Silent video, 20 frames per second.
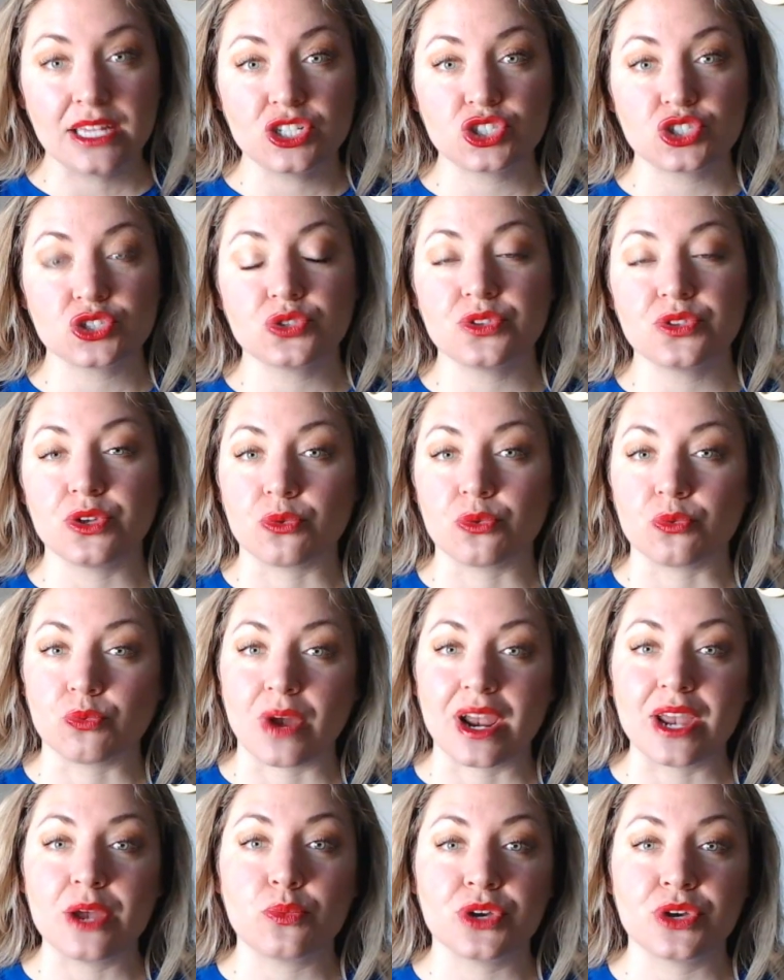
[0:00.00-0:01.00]
sure that
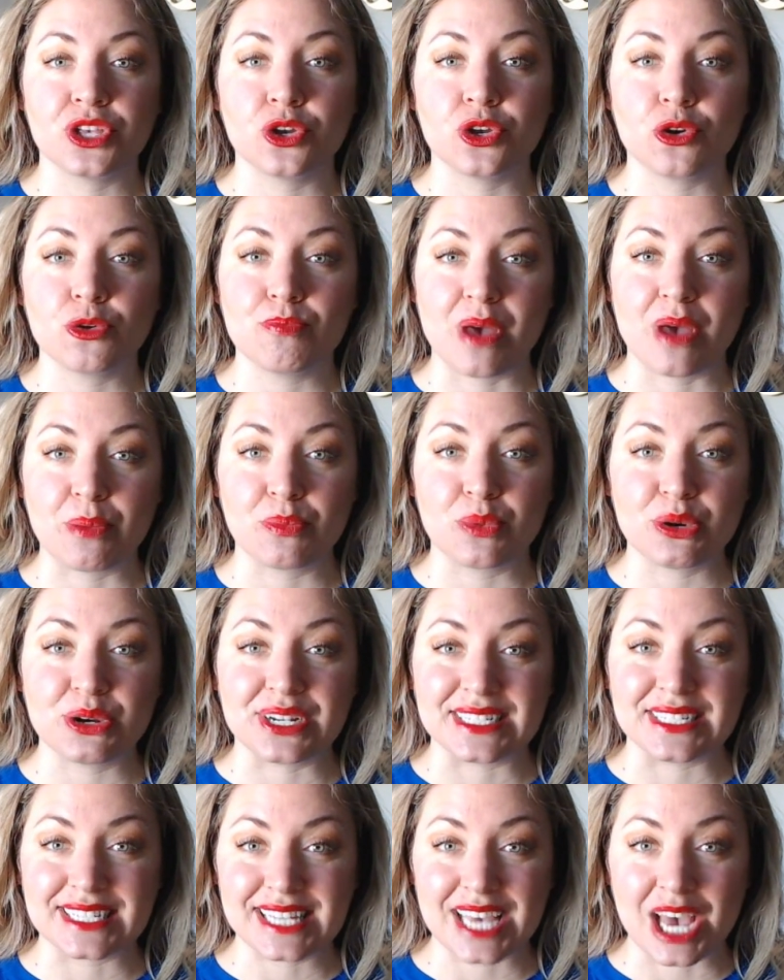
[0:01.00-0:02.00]
right when your member
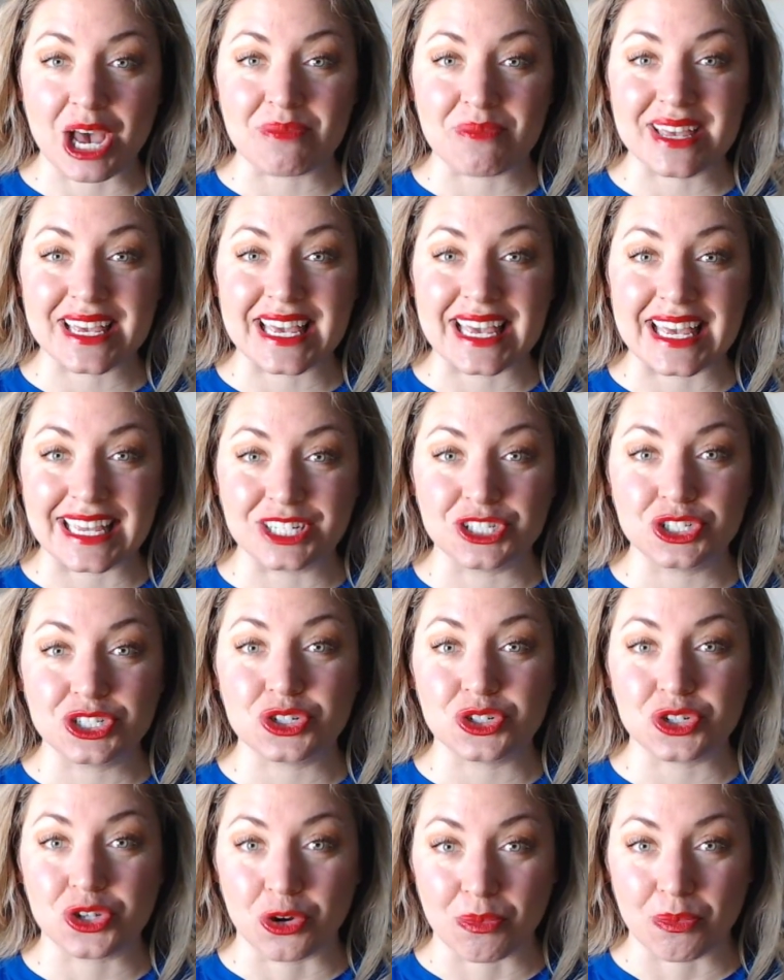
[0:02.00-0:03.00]
is coming
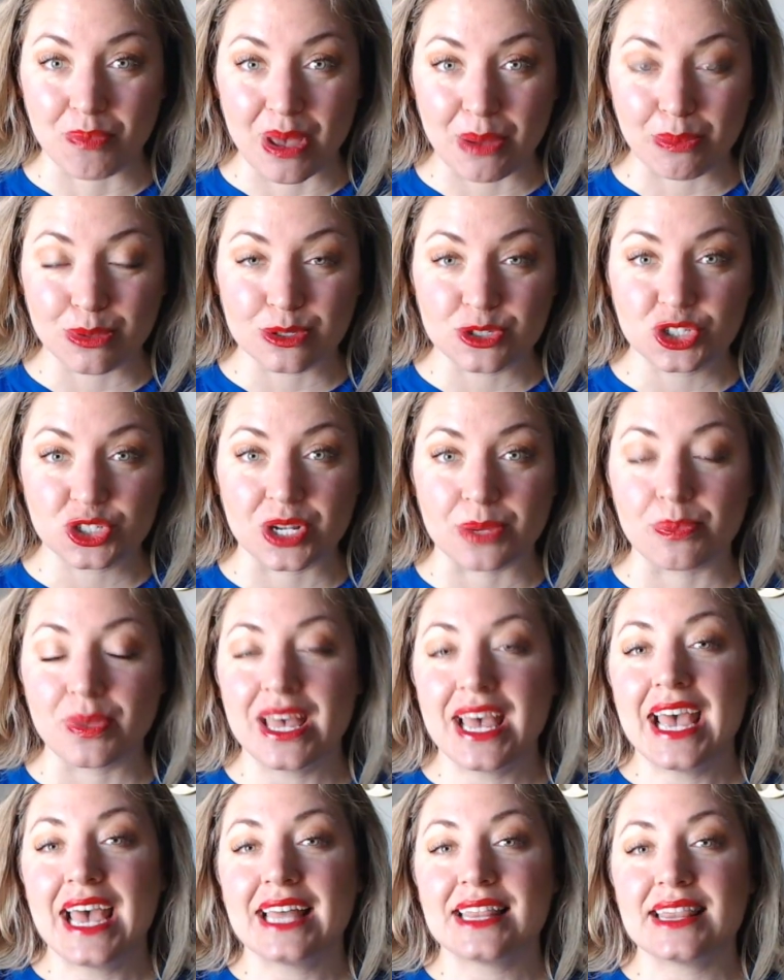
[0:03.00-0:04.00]
into your membership,
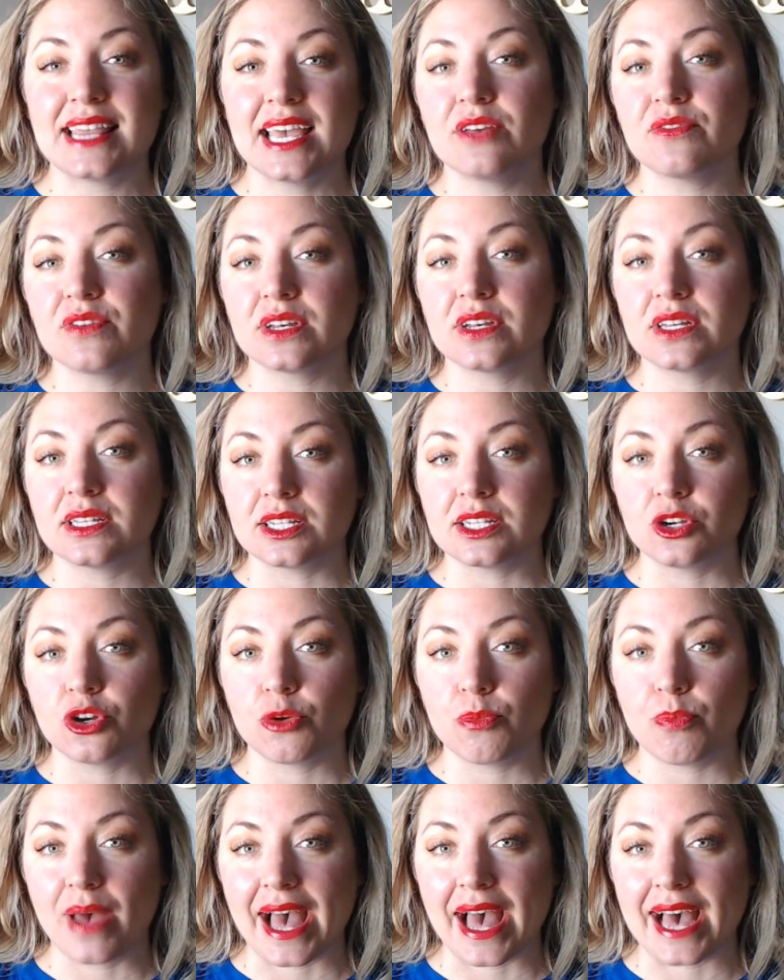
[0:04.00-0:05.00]
they have a clear
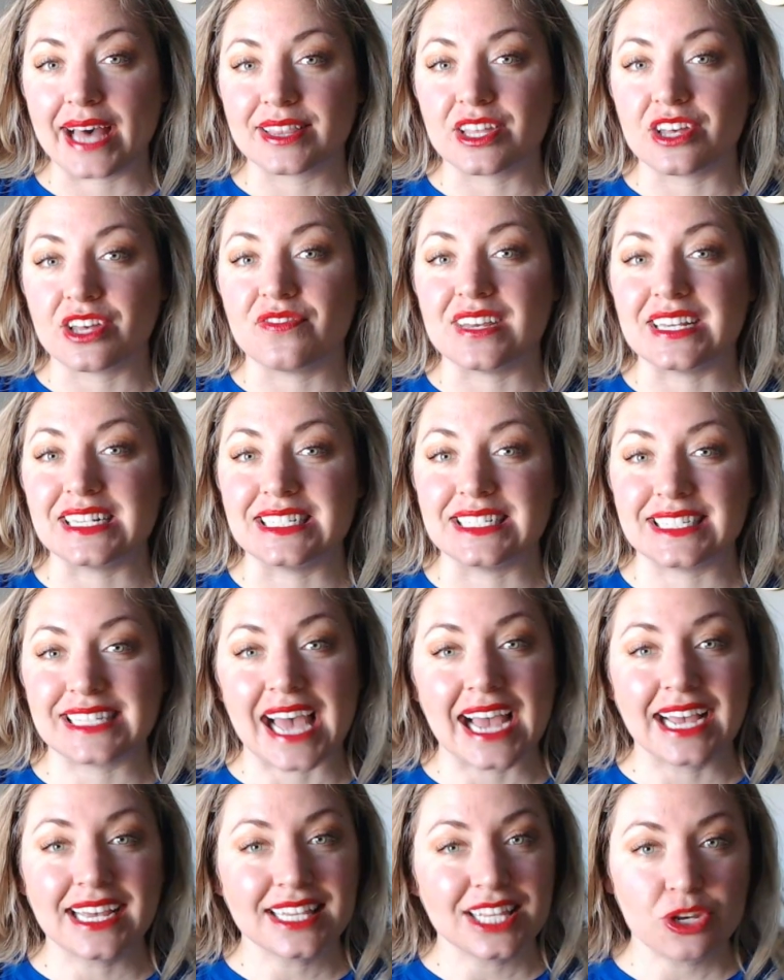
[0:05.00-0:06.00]
path of
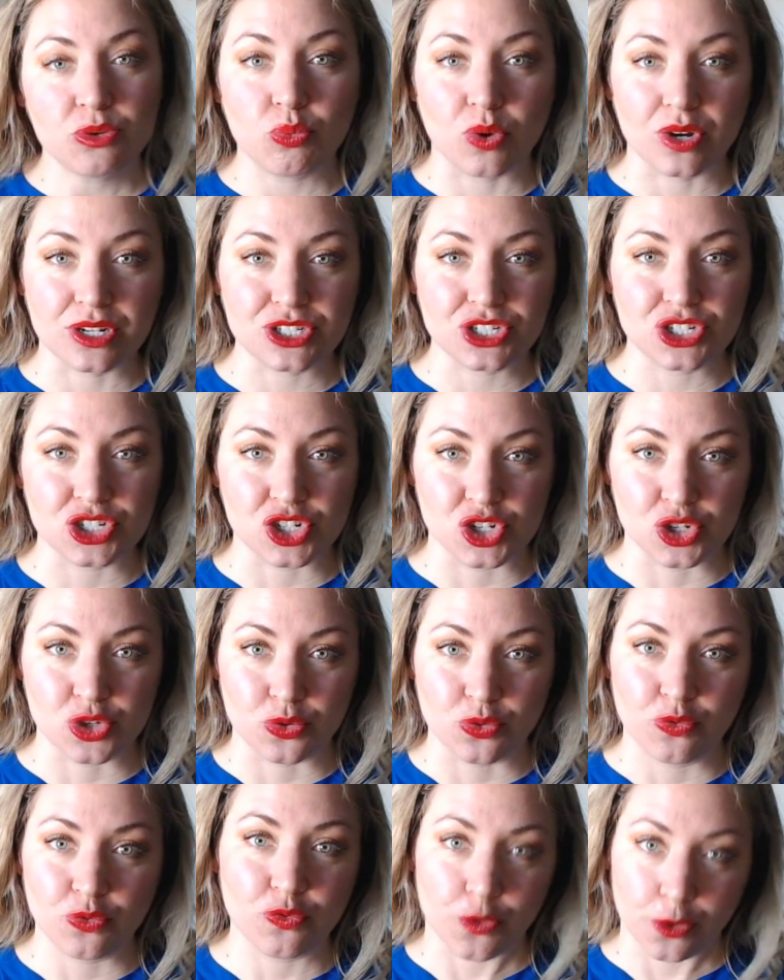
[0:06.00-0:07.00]
exactly what to do
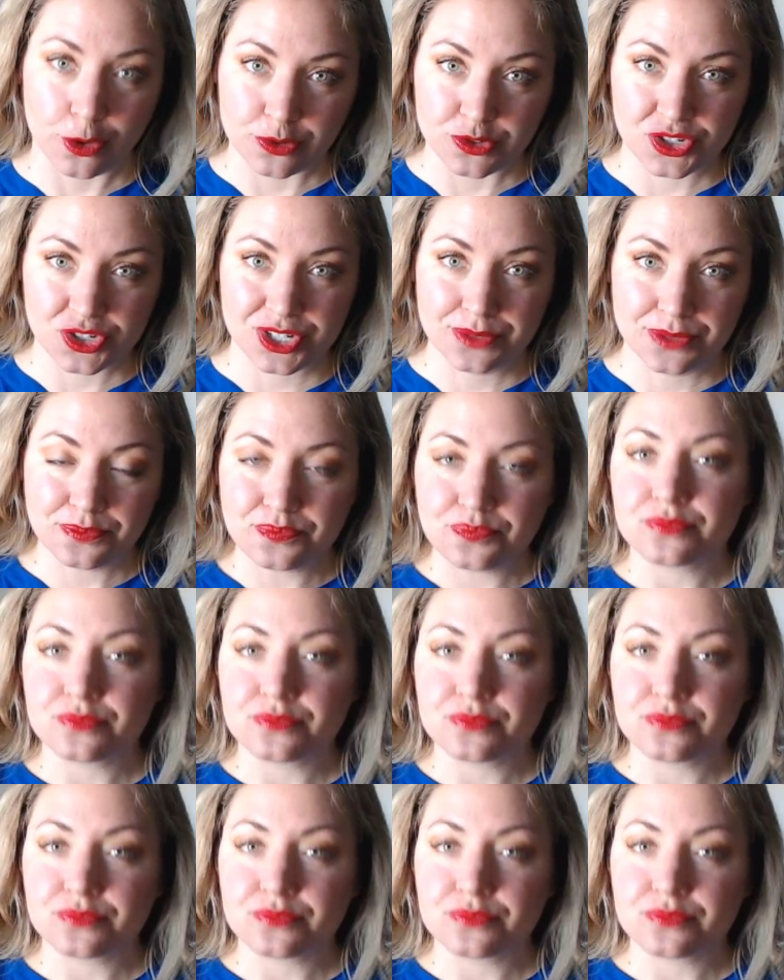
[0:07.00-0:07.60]
first.